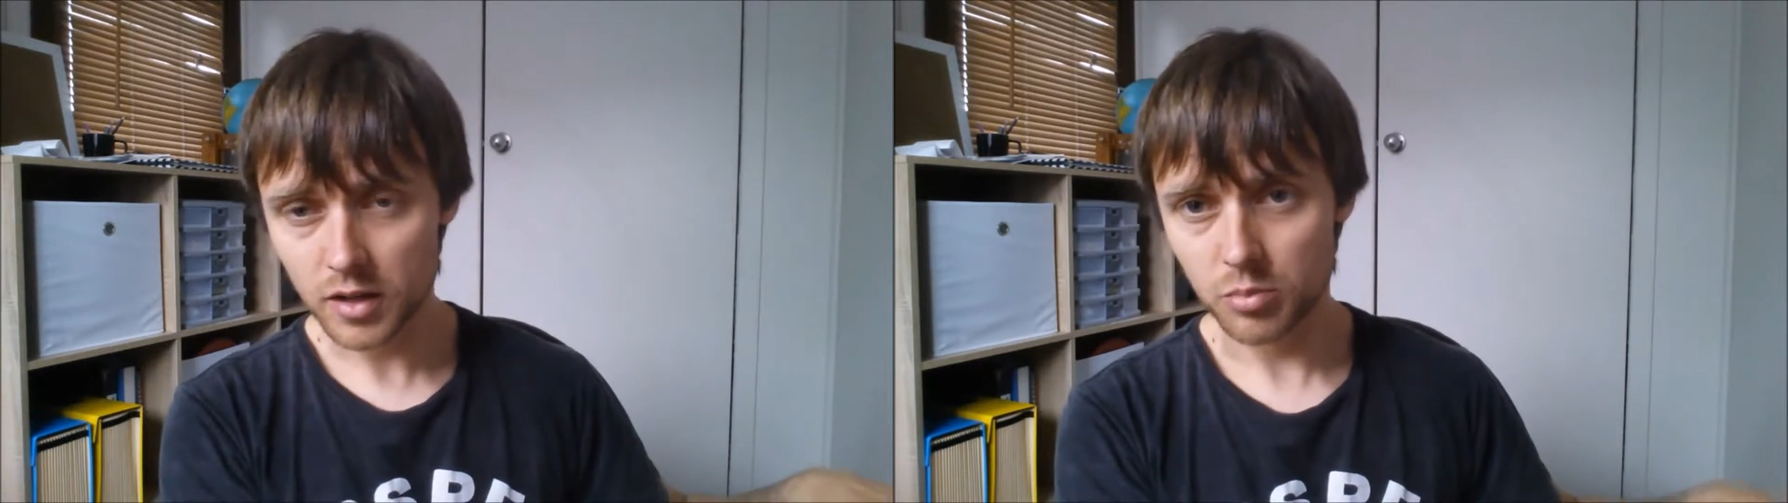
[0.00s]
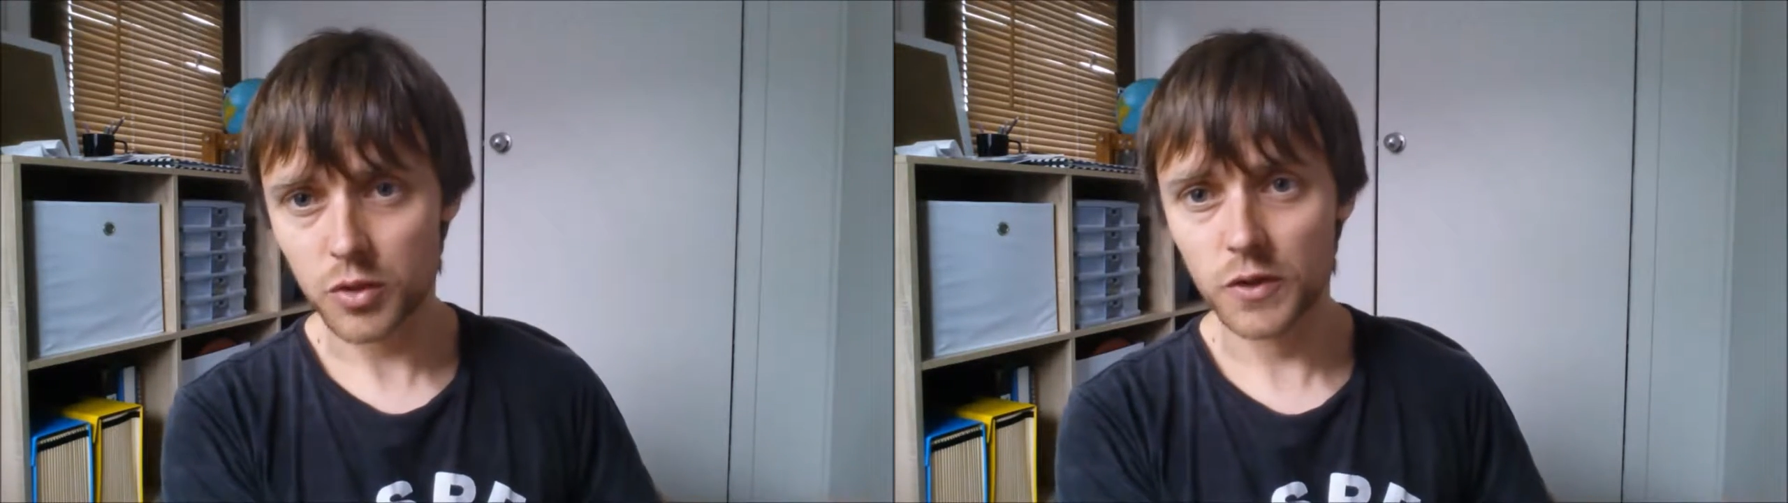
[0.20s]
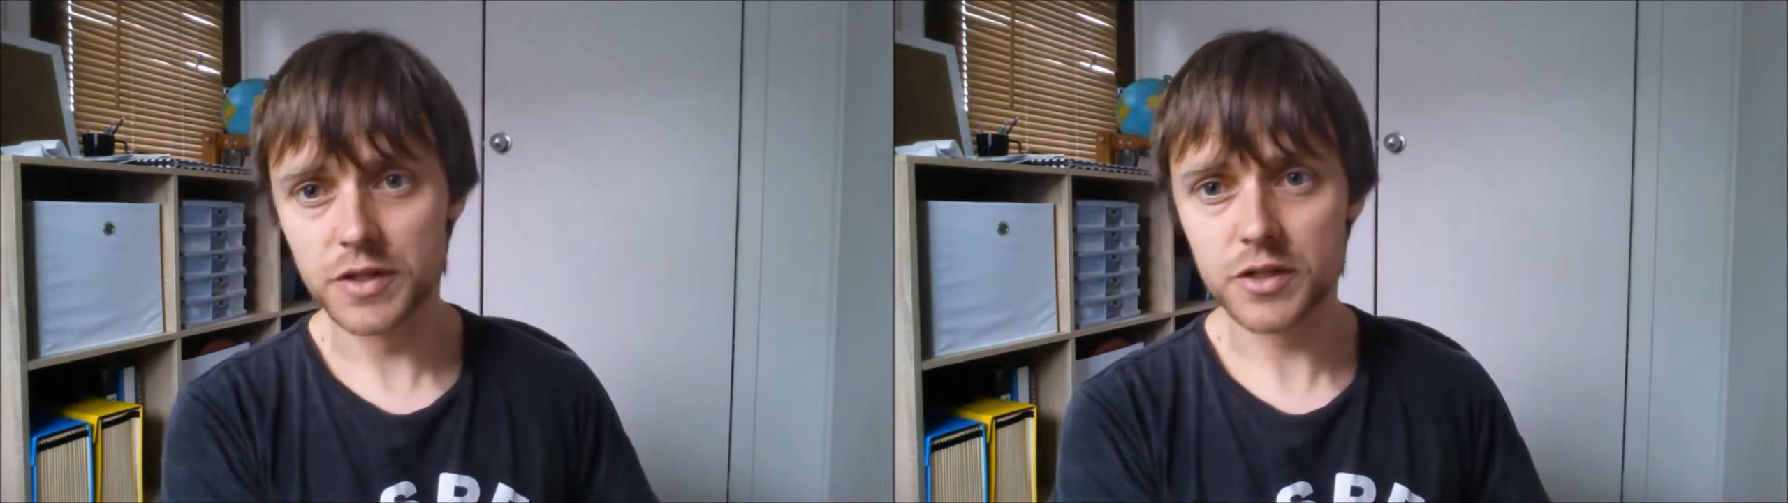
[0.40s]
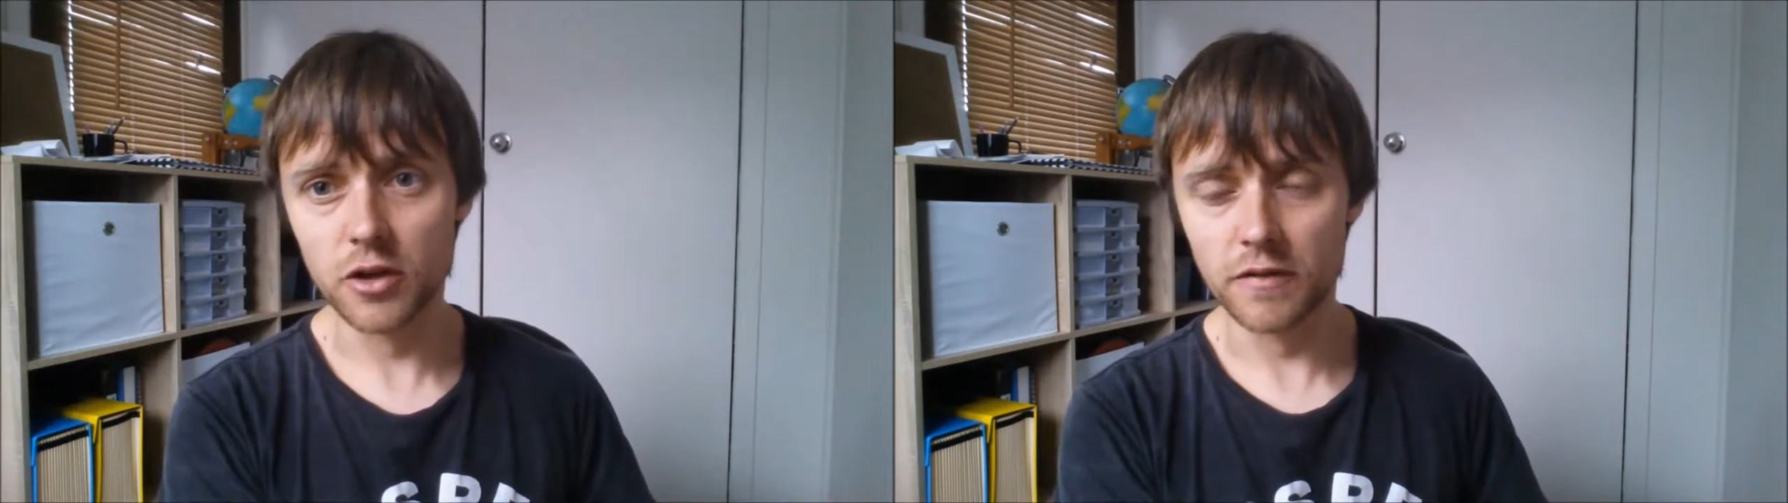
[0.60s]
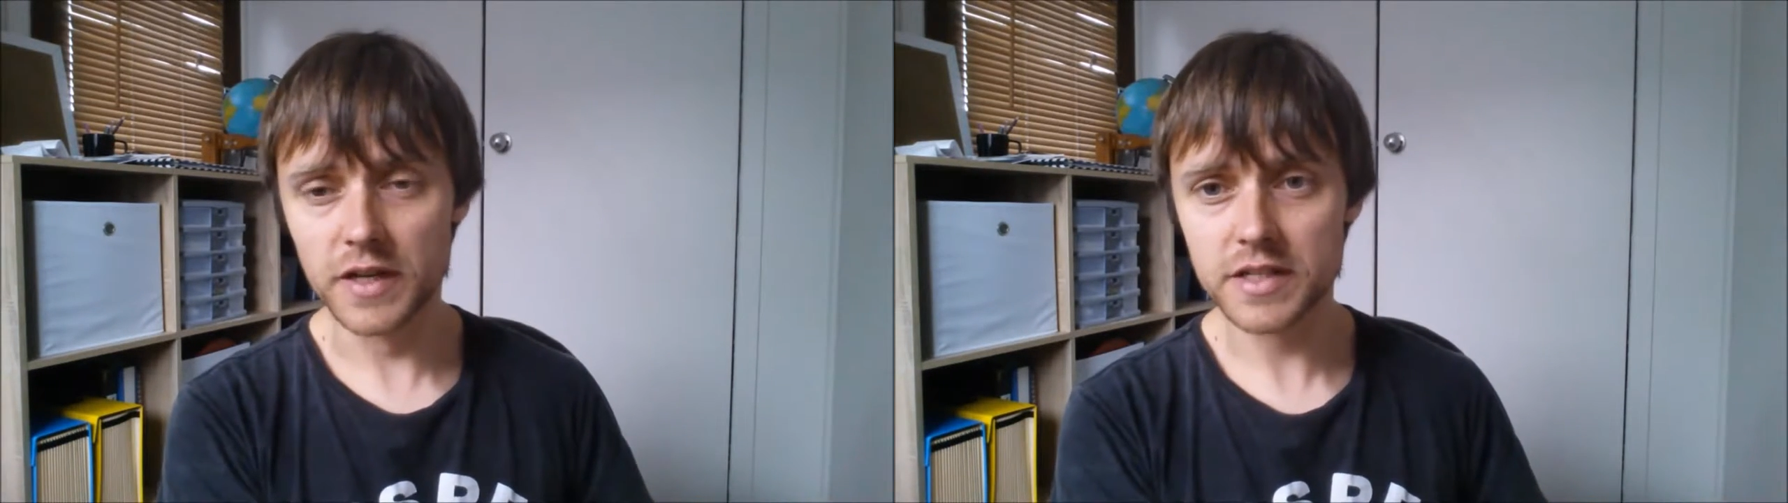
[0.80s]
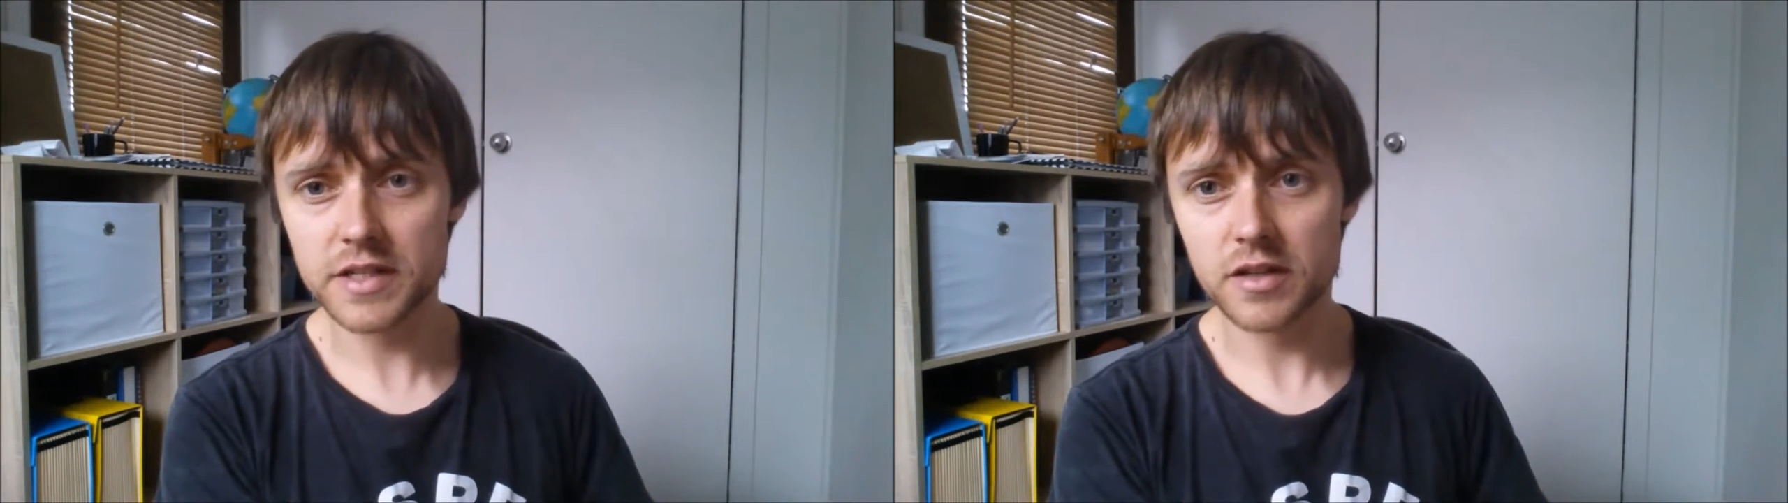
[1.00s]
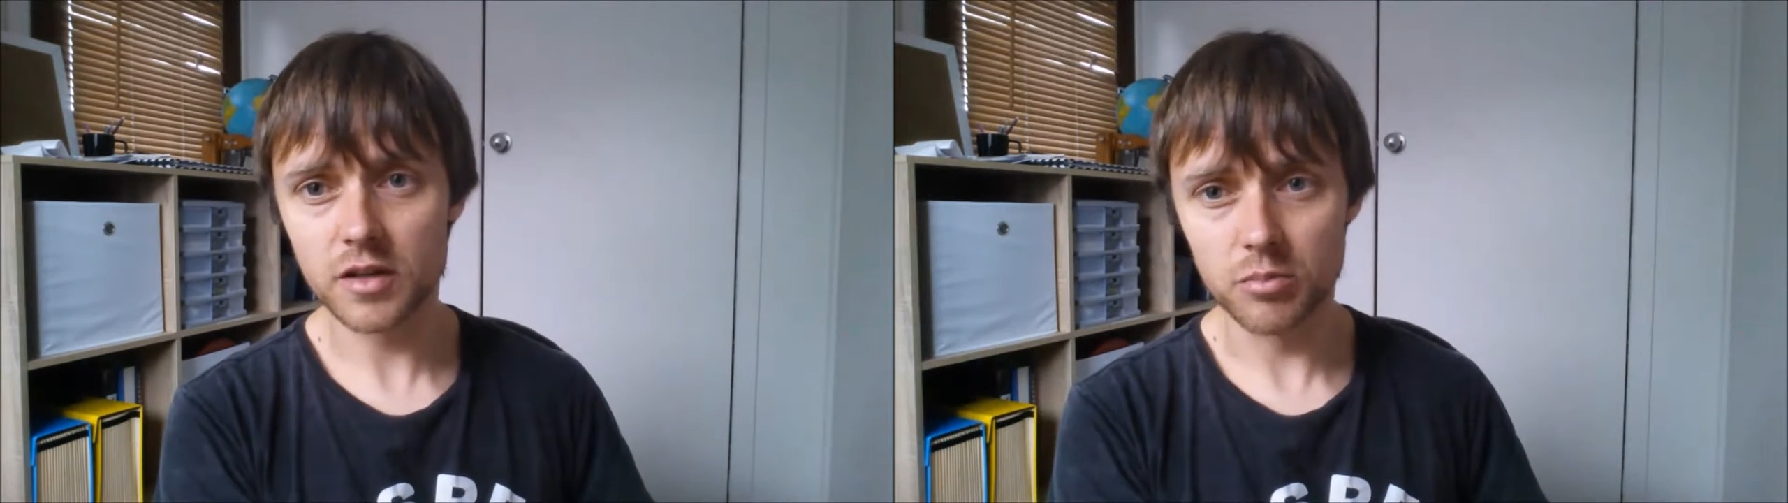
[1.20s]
computer servers,